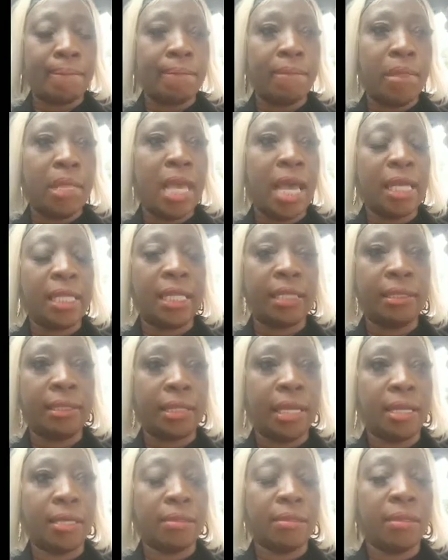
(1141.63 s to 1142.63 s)
You
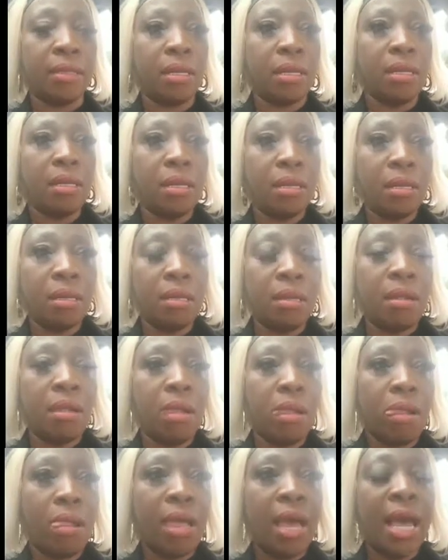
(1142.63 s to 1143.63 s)
understand?
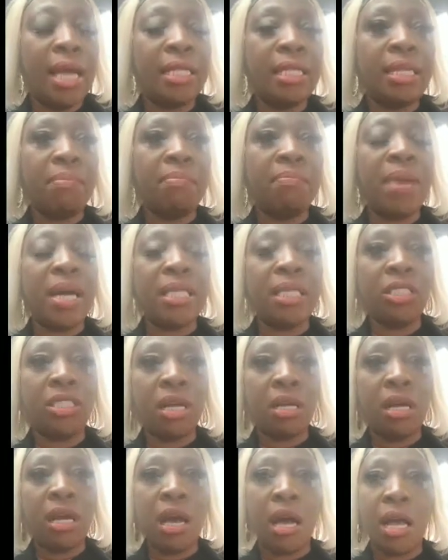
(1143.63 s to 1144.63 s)
And the
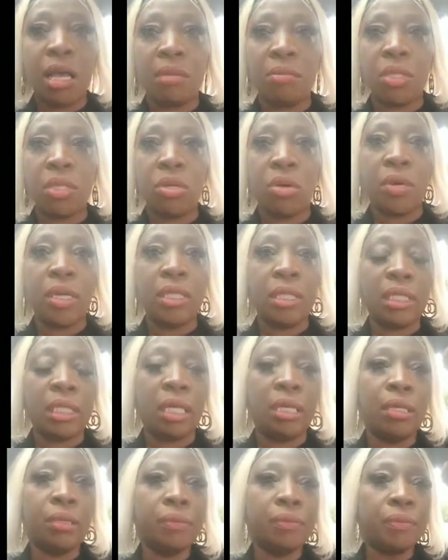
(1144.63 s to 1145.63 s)
manager called me now and
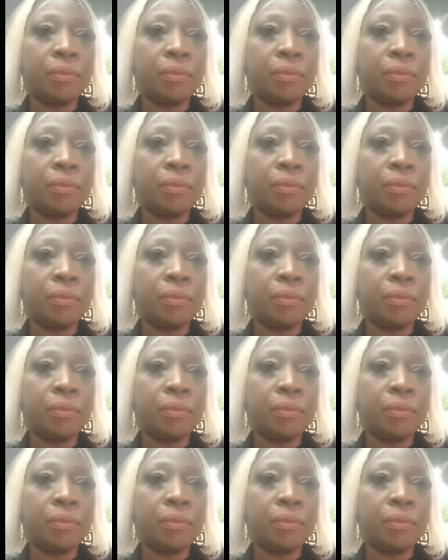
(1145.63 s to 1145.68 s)
said,